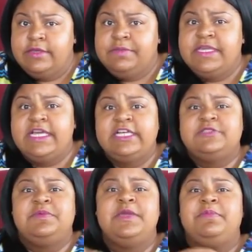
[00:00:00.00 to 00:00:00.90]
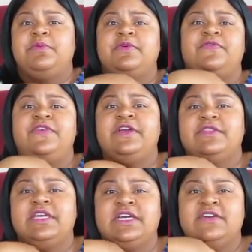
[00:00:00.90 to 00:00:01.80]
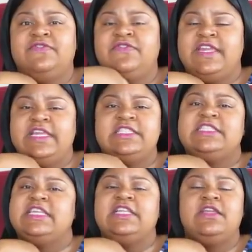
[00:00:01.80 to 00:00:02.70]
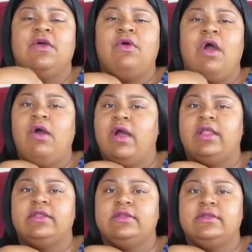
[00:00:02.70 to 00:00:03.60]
Because people will feel the offense in your heart.